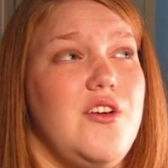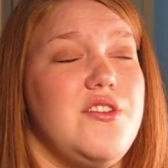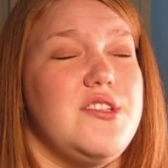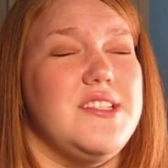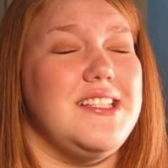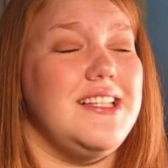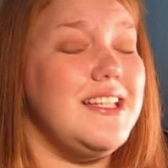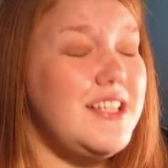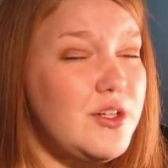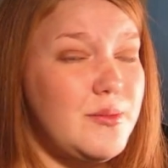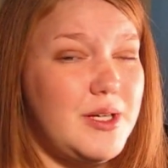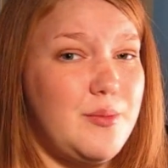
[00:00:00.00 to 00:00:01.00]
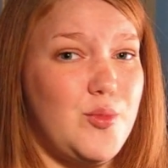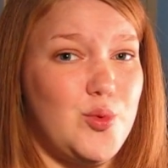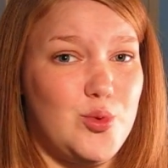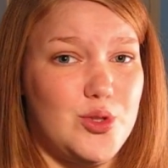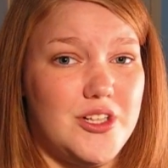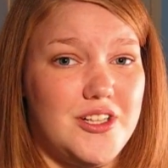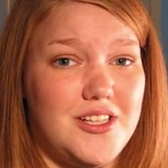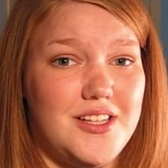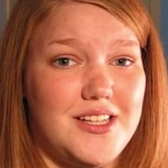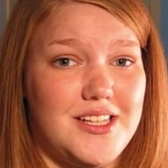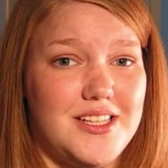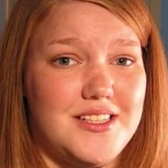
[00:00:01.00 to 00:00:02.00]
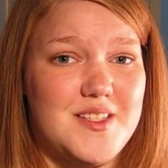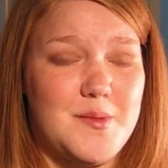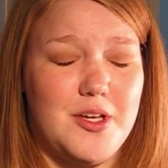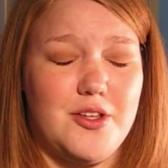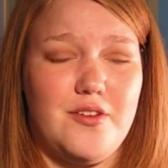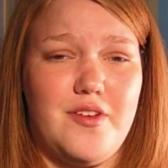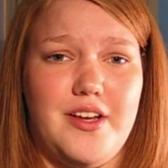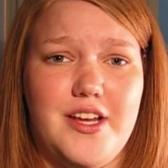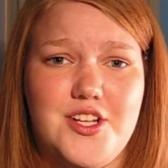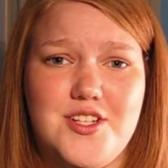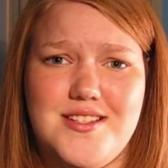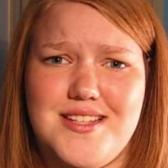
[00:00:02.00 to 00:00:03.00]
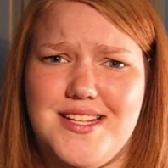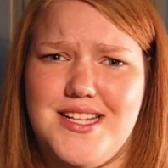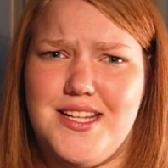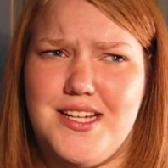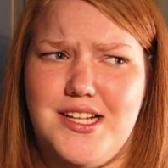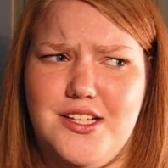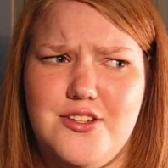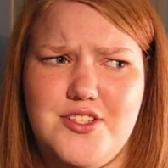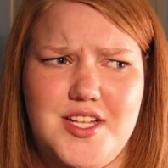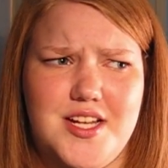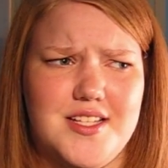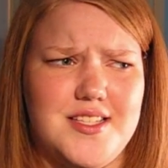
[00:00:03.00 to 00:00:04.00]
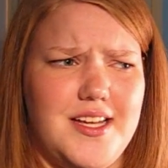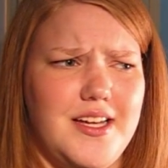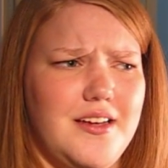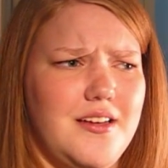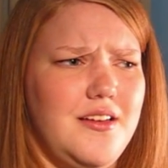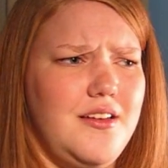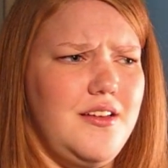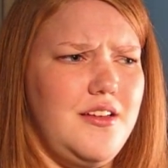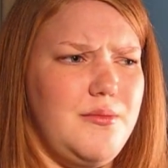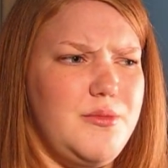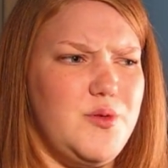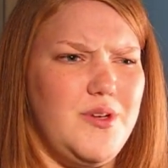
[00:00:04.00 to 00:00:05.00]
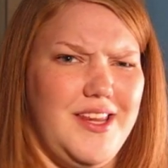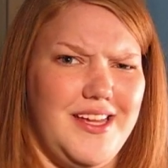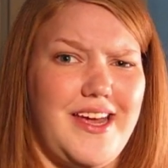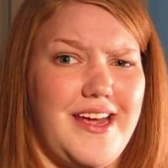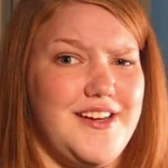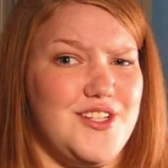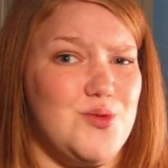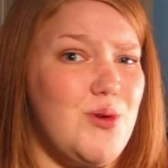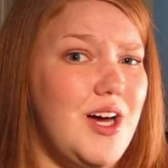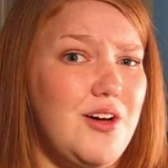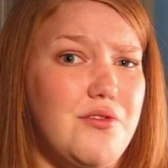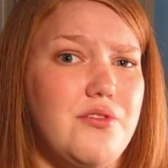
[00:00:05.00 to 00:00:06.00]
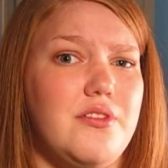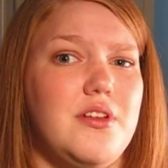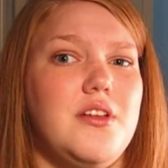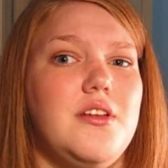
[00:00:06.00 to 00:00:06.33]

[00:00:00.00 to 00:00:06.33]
so it's a little bit more than some other foundations. I think the Color Stay is like between like $8 and $12.